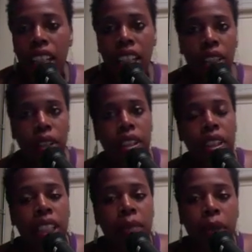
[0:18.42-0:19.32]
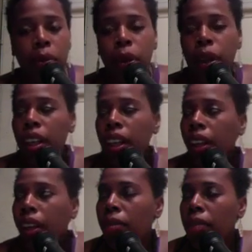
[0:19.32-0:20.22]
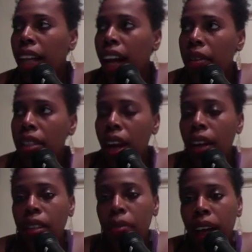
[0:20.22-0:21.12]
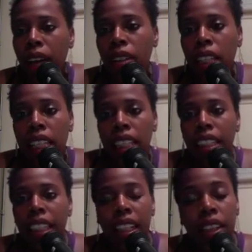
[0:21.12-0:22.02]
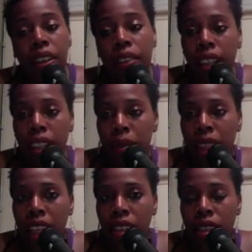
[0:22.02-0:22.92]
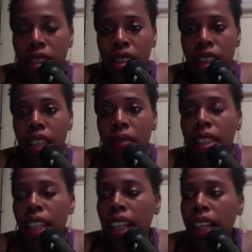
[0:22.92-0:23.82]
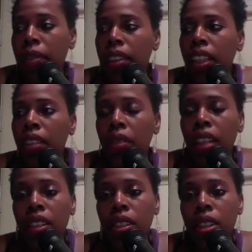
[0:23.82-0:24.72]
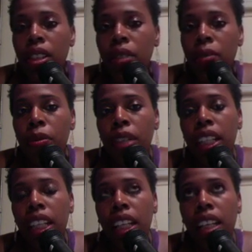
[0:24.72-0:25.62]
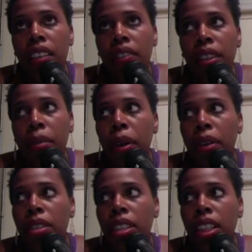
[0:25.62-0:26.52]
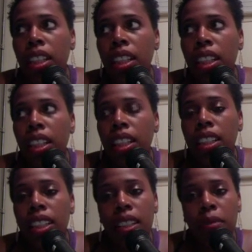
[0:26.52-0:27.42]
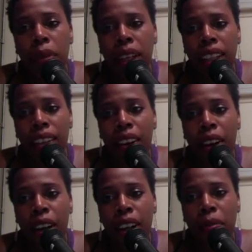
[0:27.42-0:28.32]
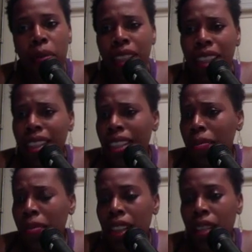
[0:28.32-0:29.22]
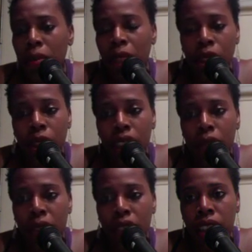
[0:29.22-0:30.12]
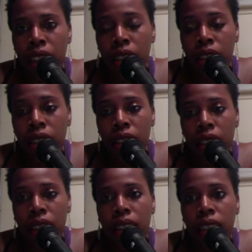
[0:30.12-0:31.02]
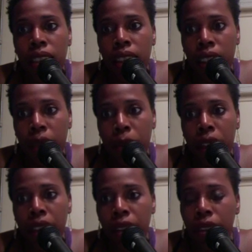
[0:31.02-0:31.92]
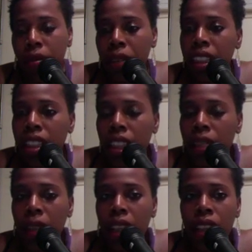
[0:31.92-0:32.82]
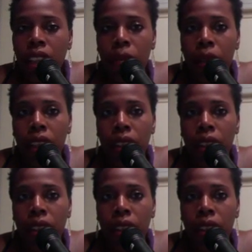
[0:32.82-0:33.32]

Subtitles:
heard something where the guy was talking about letting go of your limitations, and he was saying like within a relationship, what if the person didn't break your heart but just didn't meet your expectations? Deep. You hear me? Deep. But